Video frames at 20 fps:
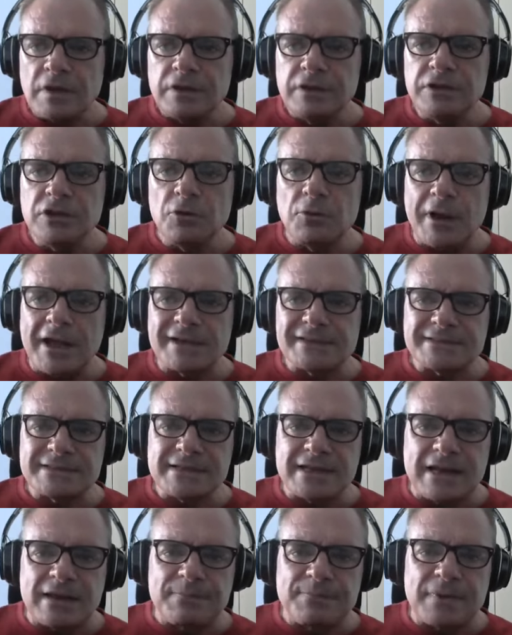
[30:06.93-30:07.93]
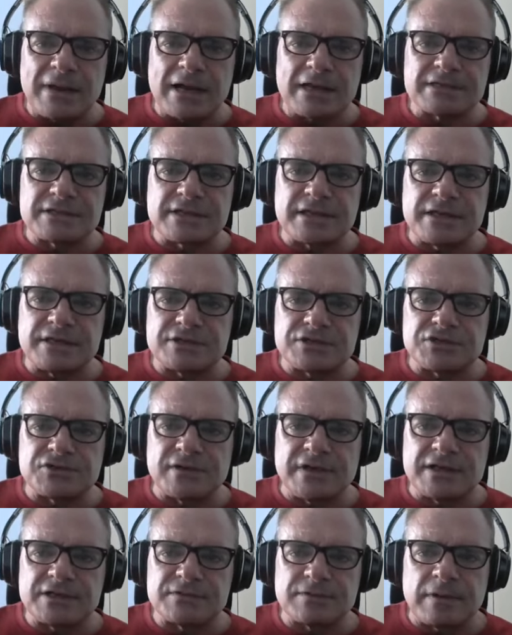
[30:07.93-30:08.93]
U.S. Mpox case
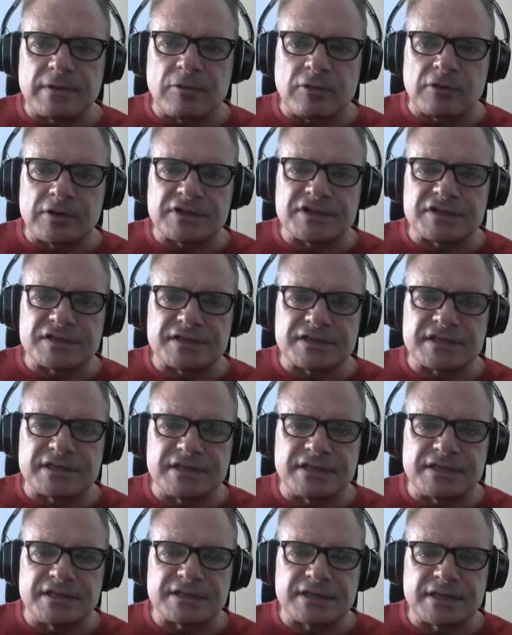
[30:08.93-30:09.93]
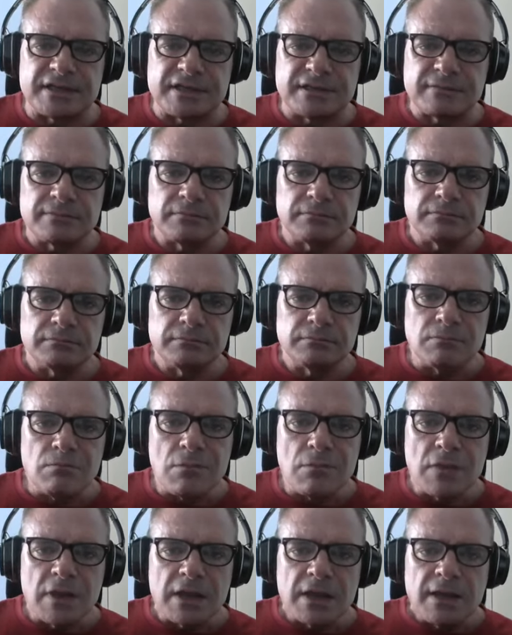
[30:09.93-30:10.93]
trends reported to the CDC.
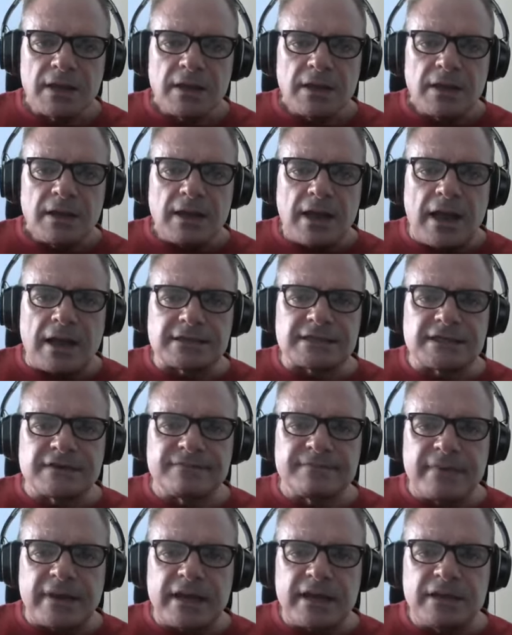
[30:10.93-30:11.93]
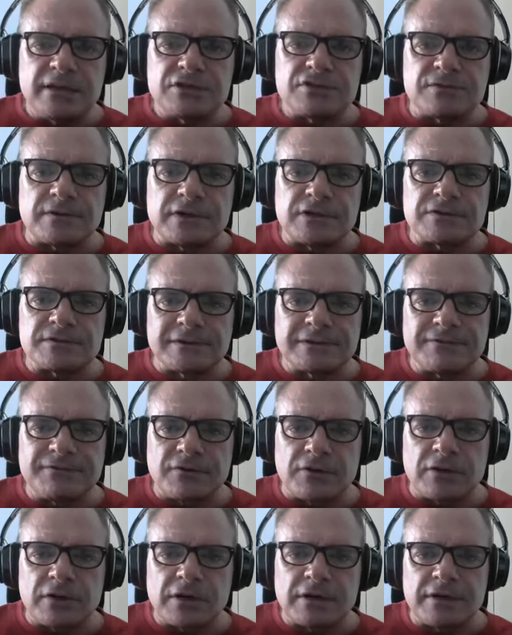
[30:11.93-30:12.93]
As of May
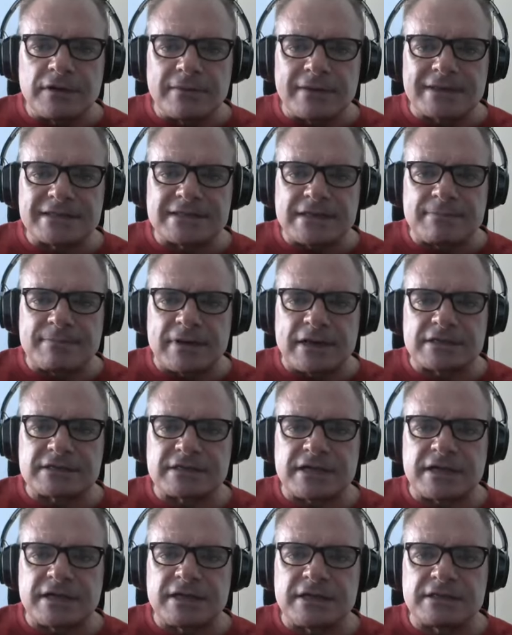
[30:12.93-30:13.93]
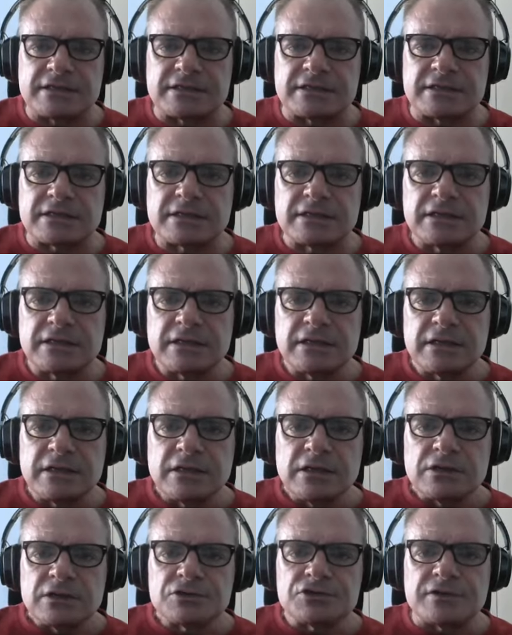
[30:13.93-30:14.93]
2024, U.S. Mpox case
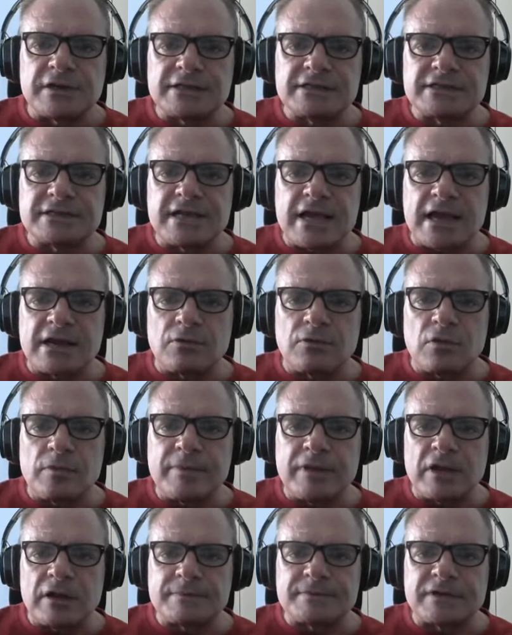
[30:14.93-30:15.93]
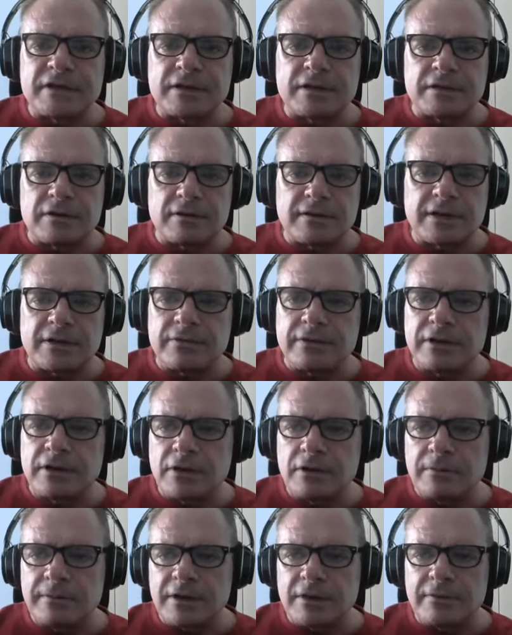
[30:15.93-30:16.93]
trends data will be updated. Okay,
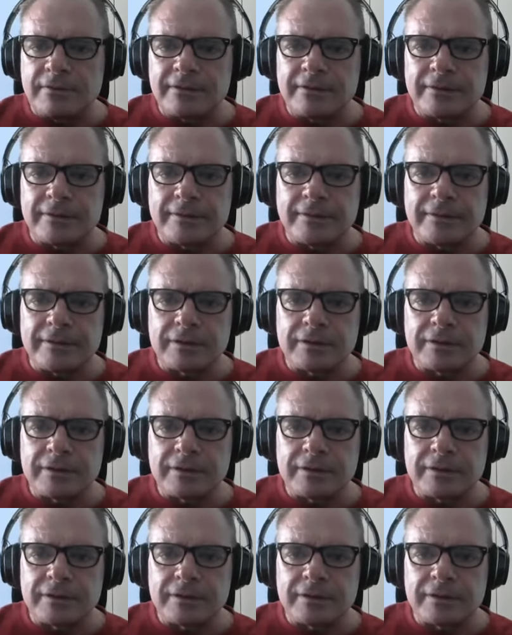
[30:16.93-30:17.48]
here we go. Here we go.